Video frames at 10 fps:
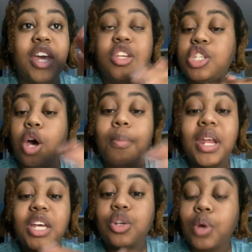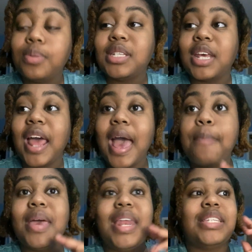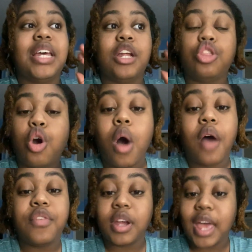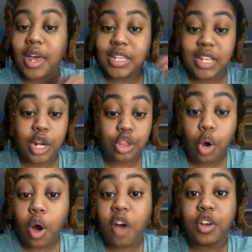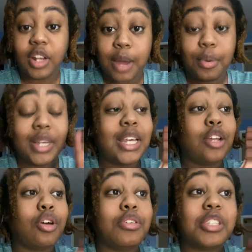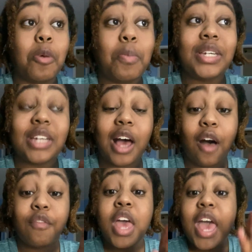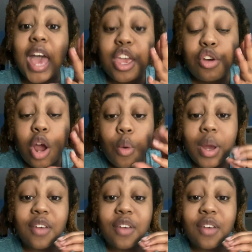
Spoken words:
So many interruptions can happen, and it's going to throw off your count. It's going to throw off your labor. It's going to throw so much off. And you know what?